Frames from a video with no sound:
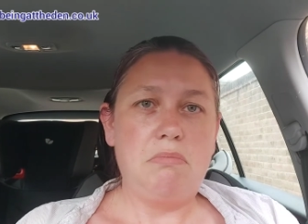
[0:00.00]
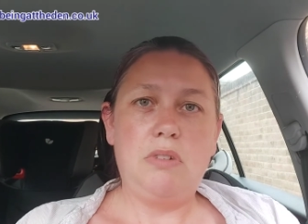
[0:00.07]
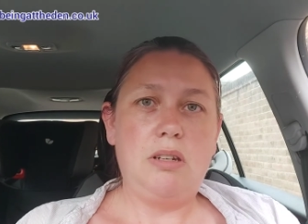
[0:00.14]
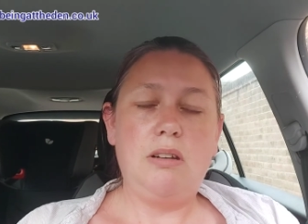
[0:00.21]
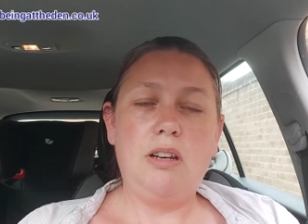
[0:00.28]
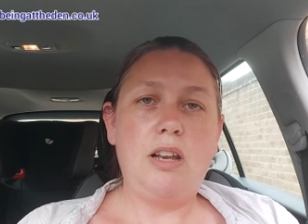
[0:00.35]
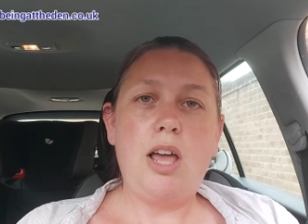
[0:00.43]

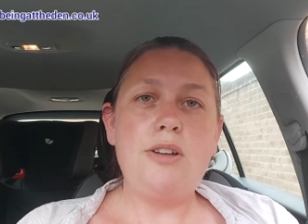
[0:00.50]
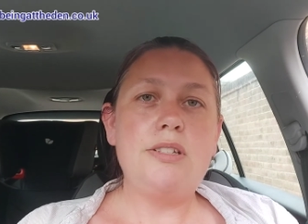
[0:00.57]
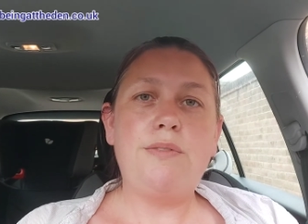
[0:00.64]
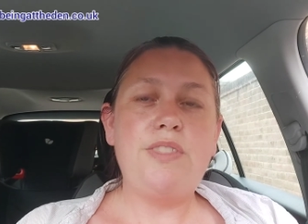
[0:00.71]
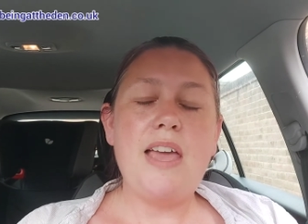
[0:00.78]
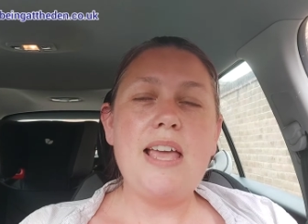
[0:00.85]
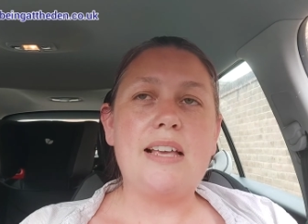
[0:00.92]
loads
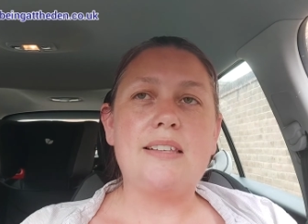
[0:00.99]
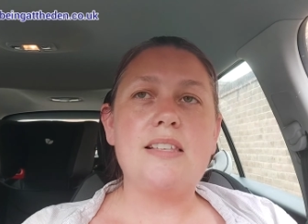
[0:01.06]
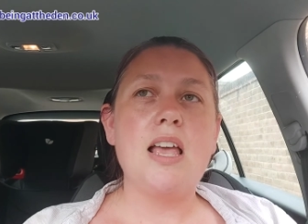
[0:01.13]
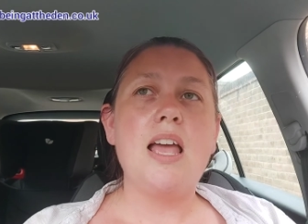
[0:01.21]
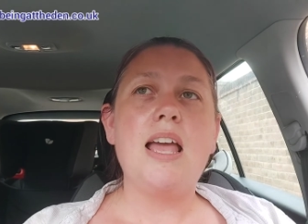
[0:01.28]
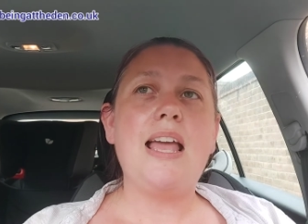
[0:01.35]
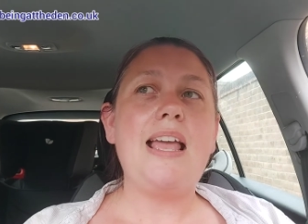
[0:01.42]
of things.
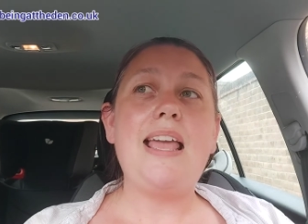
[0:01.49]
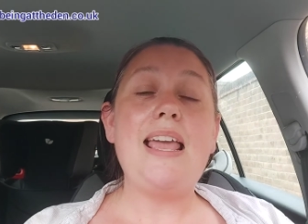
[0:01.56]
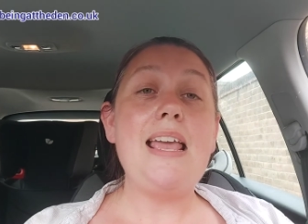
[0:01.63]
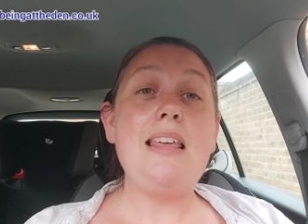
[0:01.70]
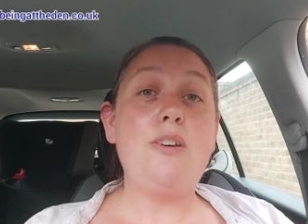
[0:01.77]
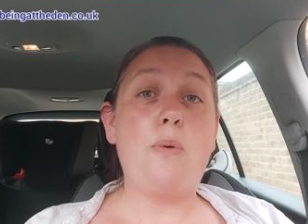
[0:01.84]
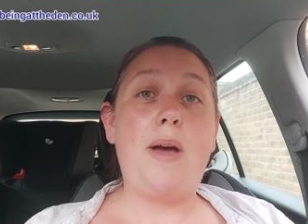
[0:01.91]

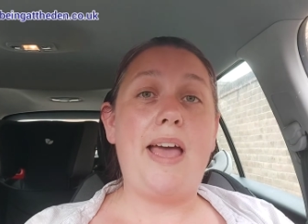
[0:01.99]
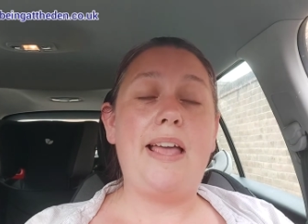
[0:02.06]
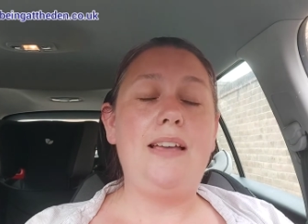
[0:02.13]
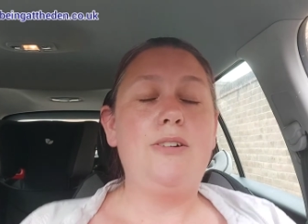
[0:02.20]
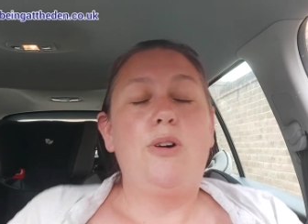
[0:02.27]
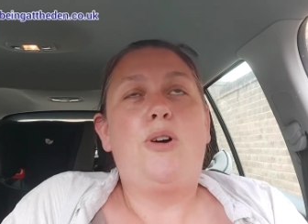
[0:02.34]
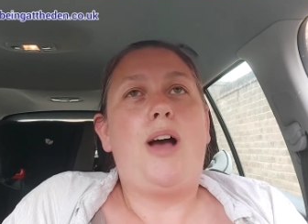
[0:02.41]
Either
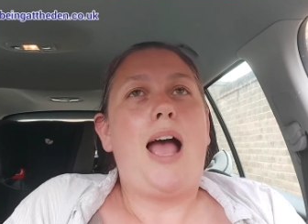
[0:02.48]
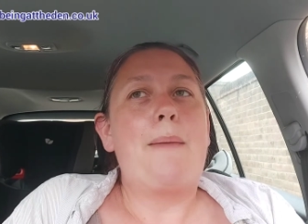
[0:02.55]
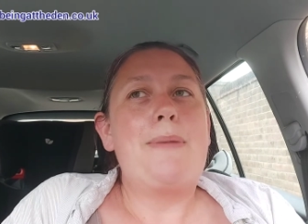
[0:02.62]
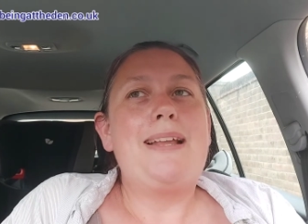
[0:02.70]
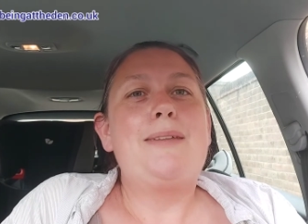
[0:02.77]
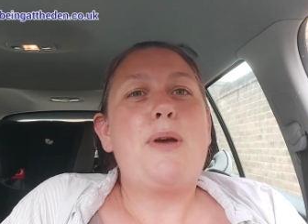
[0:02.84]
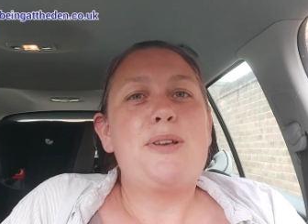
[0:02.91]
way, or I
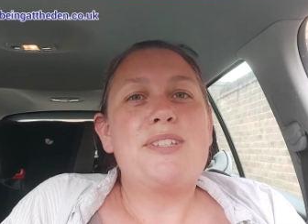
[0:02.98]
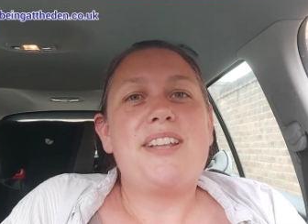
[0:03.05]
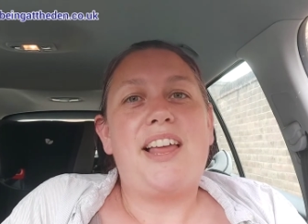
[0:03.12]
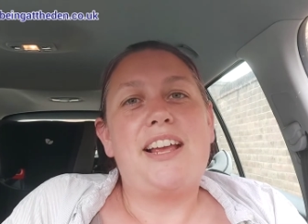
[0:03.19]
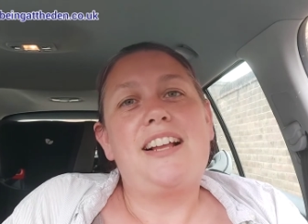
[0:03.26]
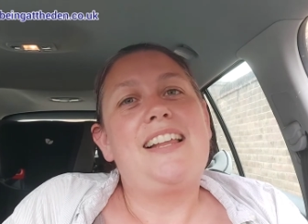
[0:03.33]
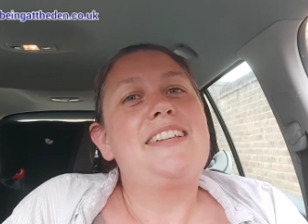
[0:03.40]
mean, most
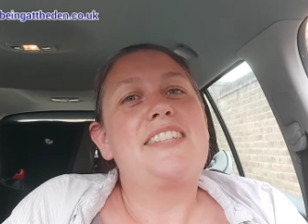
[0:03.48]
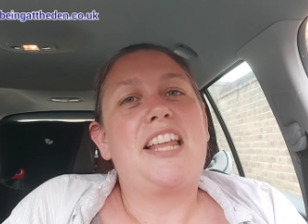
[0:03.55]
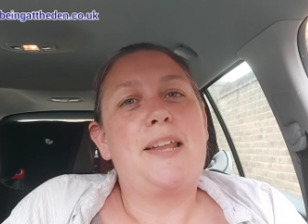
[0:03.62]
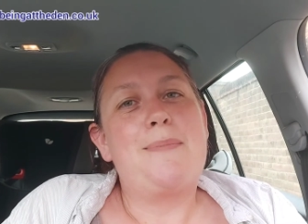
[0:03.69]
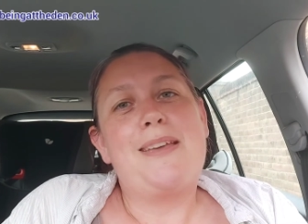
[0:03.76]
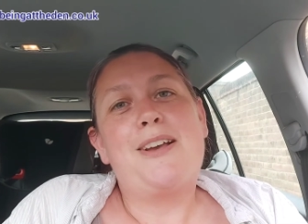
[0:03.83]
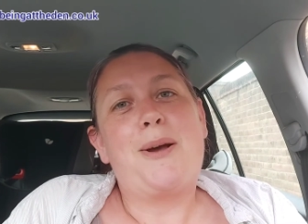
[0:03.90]
likely it's going
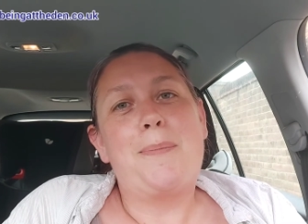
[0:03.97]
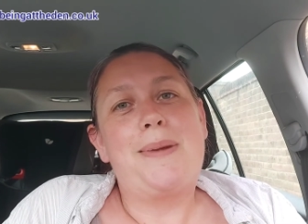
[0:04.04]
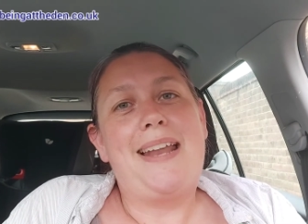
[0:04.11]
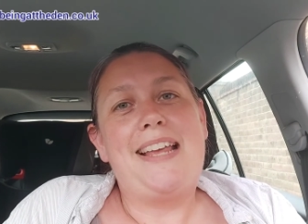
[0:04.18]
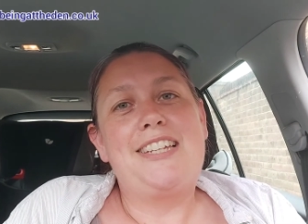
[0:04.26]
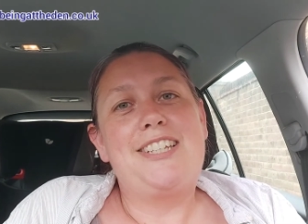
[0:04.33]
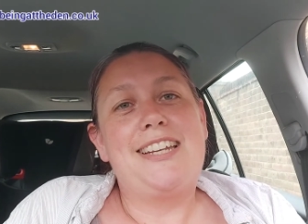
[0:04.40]
to be a
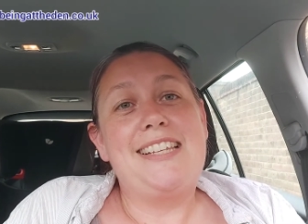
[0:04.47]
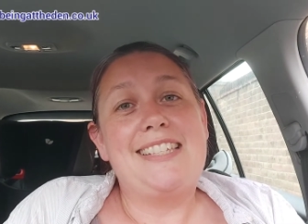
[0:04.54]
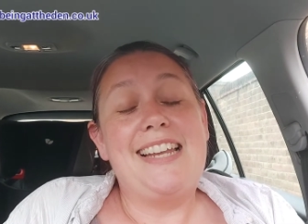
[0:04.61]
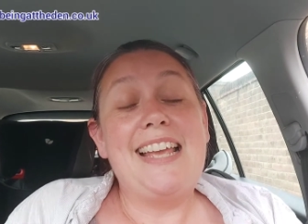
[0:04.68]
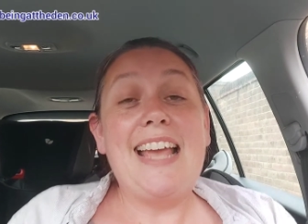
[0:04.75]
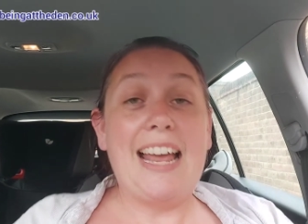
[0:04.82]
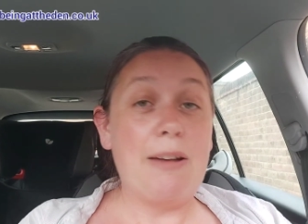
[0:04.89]
combination, isn't
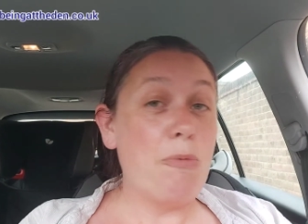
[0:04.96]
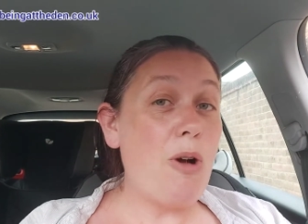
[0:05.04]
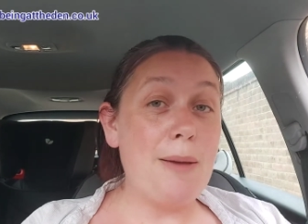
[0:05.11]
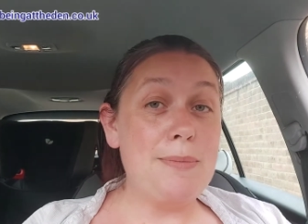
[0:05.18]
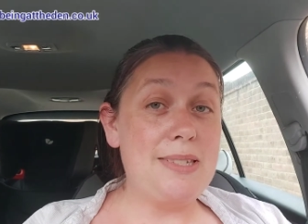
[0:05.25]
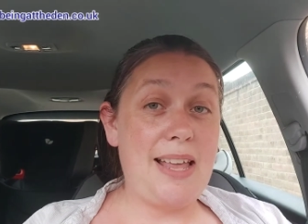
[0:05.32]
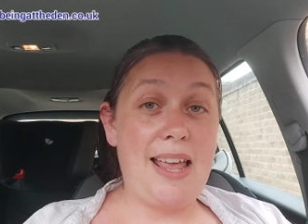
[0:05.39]
it? And what
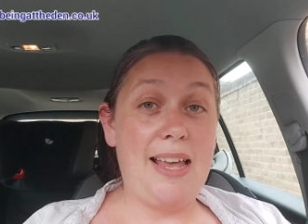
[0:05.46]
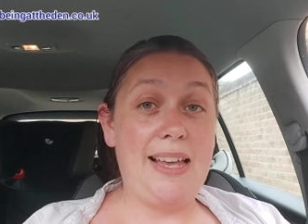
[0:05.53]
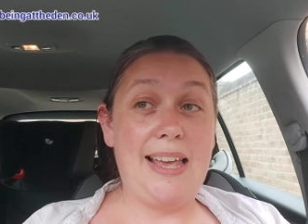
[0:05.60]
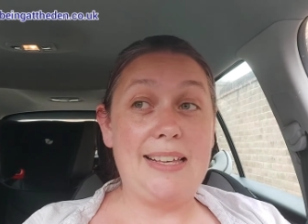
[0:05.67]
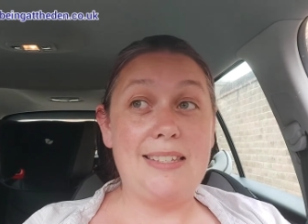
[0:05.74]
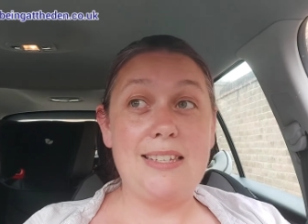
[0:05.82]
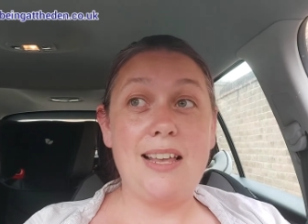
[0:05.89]
I'm saying
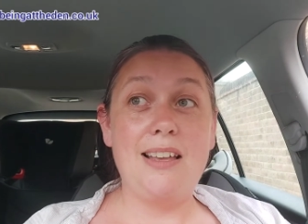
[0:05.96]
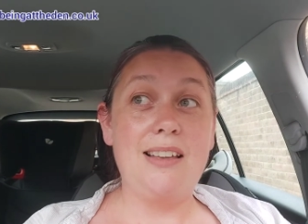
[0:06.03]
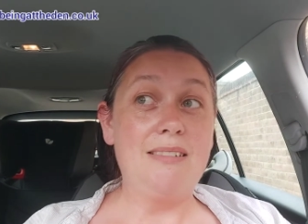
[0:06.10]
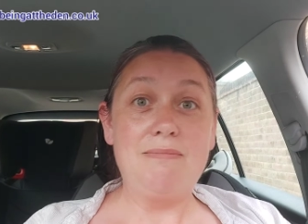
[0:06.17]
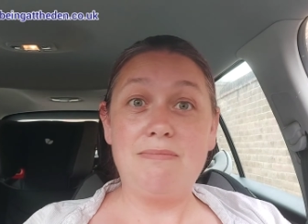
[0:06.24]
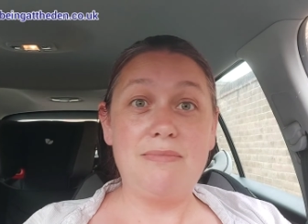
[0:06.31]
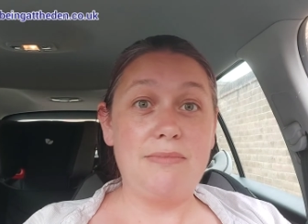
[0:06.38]
is,
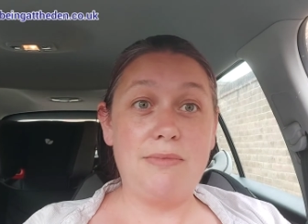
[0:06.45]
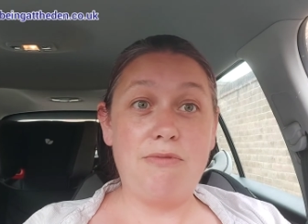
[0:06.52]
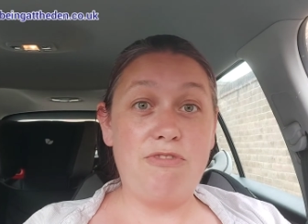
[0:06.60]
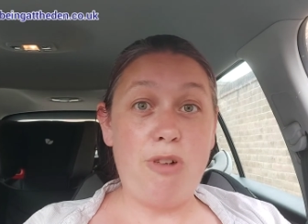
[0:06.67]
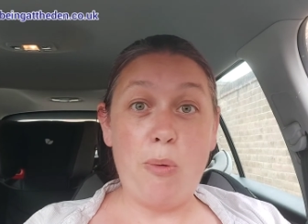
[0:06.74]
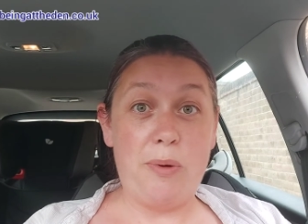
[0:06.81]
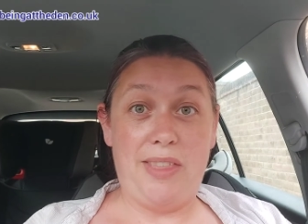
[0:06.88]

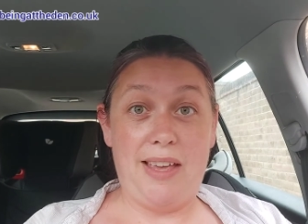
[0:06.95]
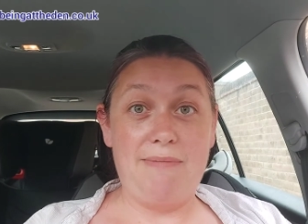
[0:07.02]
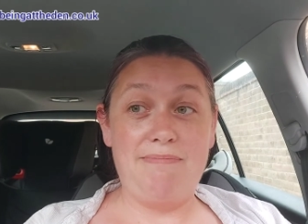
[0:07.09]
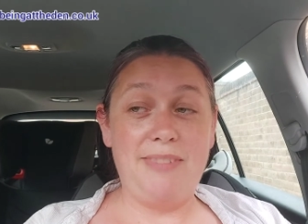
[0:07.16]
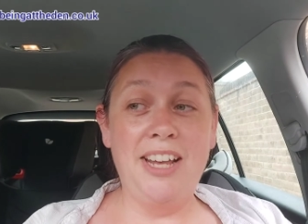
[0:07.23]
roll with it.